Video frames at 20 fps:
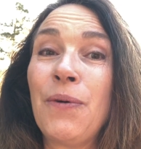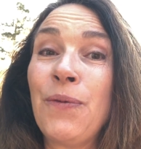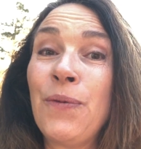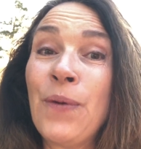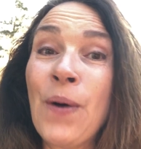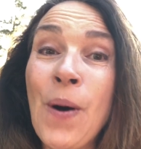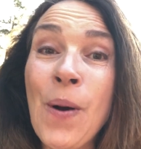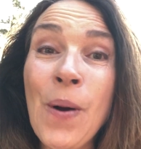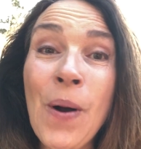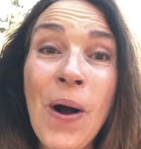a
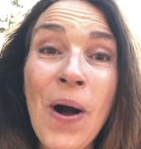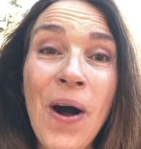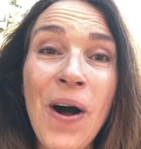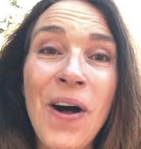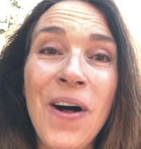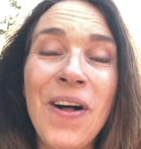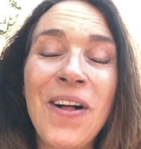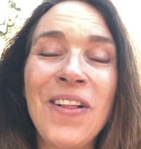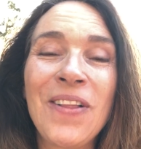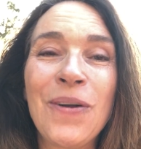phone
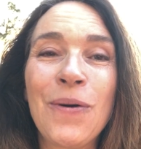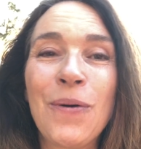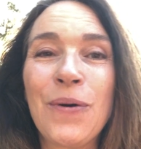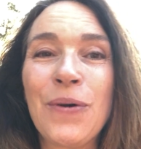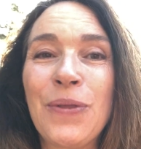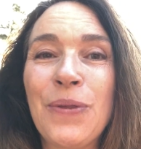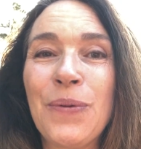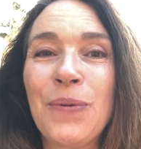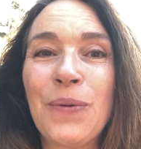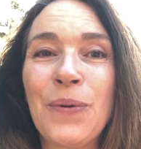call
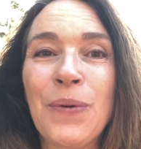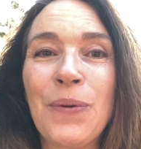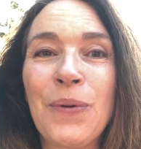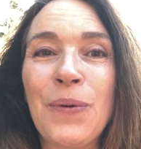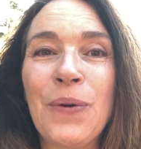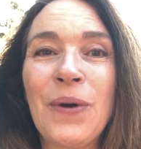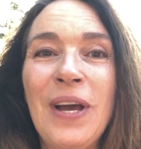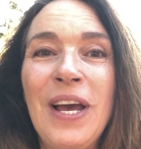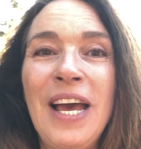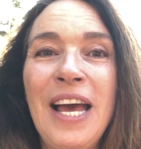or
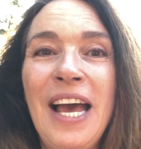through